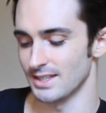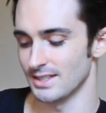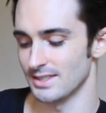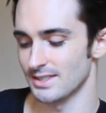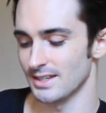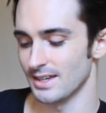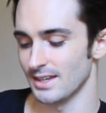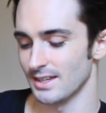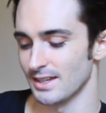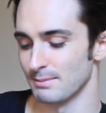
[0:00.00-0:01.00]
is
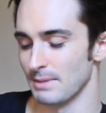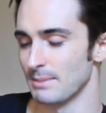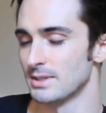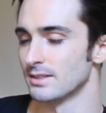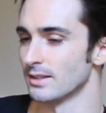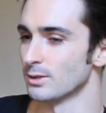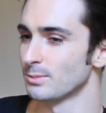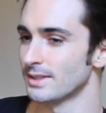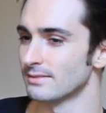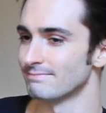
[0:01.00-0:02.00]
maybe a little
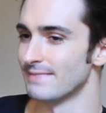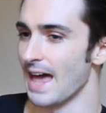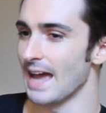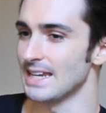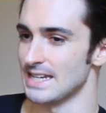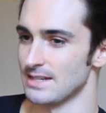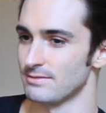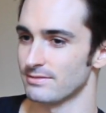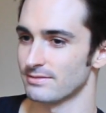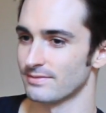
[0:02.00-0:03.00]
bit
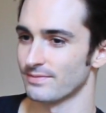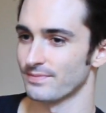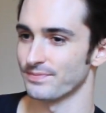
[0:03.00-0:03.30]
naive,